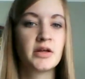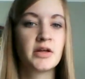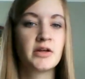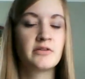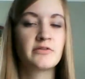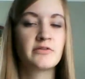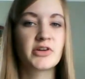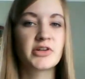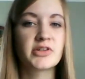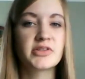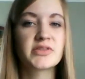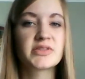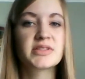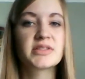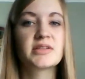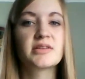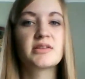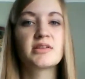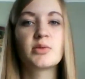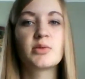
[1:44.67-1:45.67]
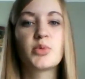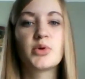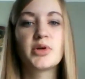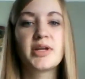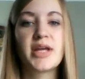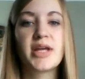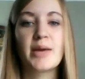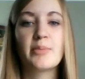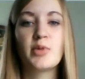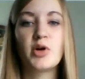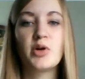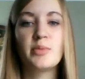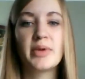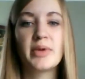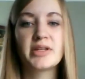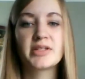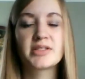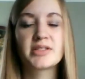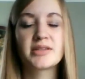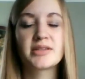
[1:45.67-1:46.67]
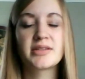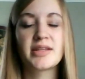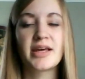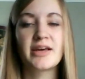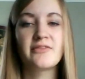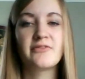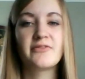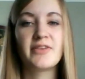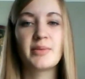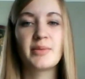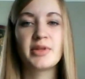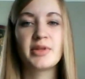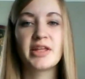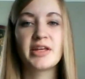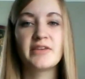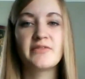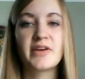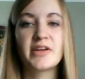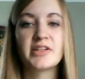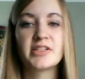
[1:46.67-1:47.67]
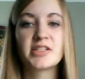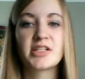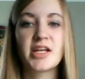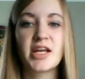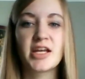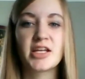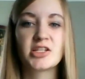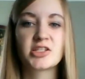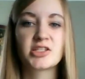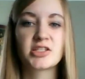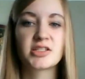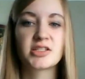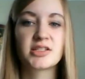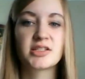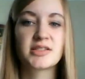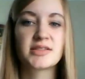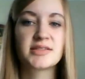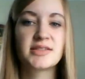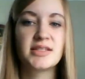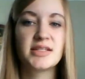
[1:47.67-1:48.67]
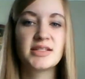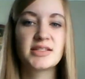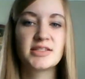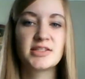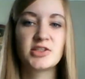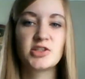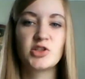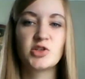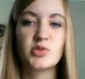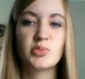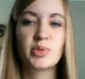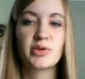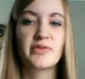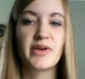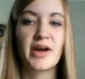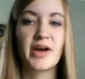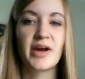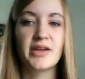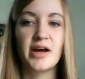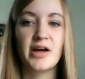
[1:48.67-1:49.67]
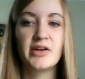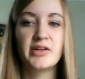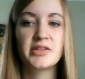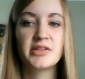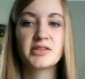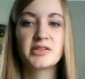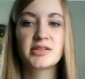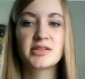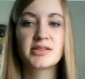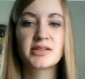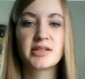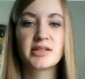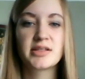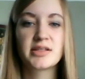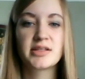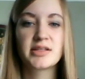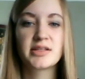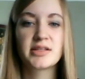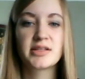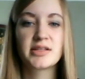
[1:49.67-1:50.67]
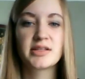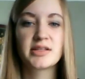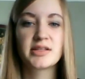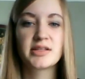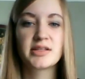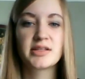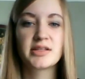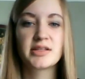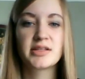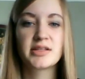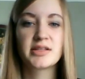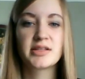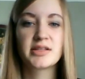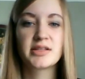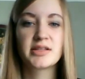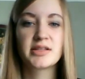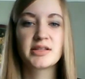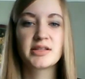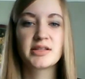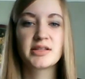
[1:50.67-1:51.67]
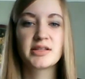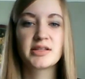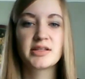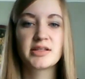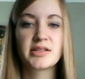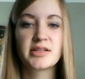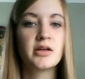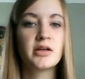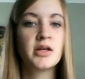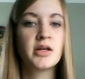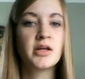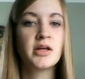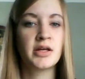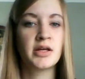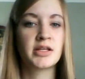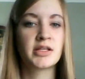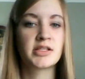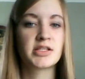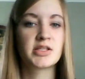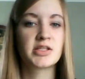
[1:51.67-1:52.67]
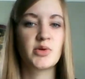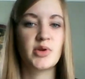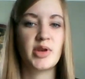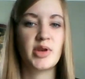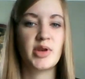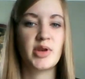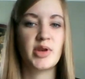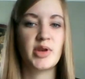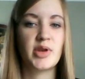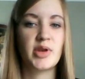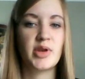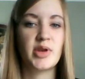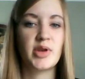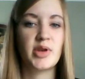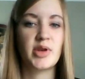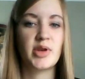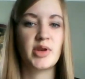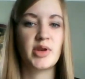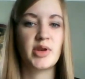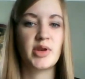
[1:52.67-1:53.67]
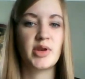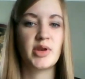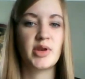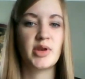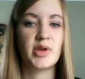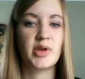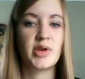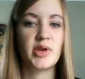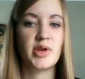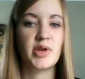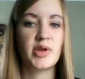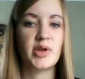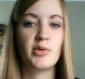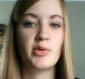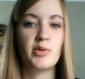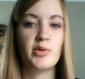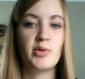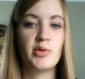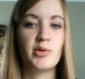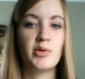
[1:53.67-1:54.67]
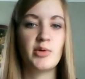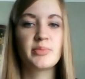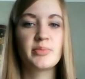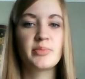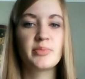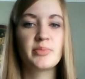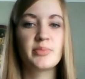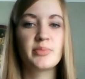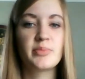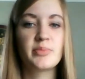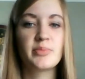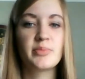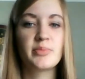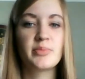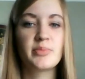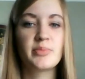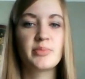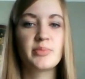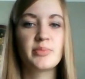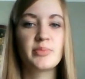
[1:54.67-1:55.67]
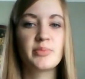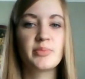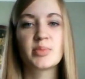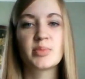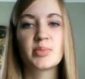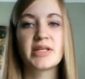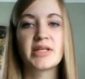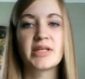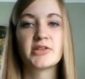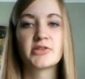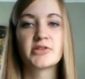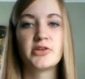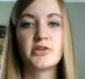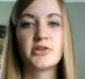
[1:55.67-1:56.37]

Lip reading: First, the preamble mentioned that family life education seeks to provide knowledge and skills for effective living and to enable people to develop into healthy adults and realize their potential.